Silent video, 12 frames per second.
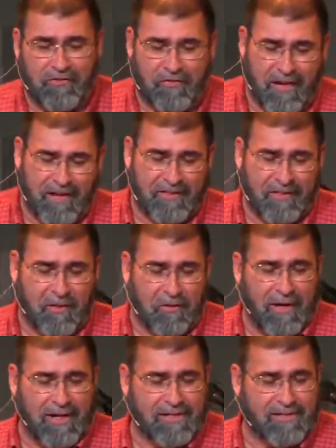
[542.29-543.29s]
faith in
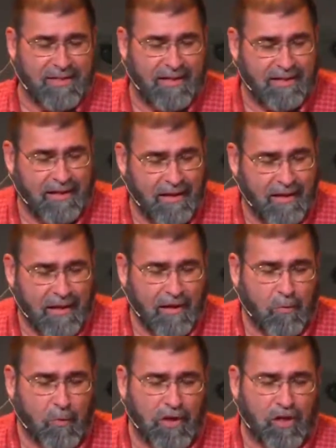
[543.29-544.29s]
Christ that will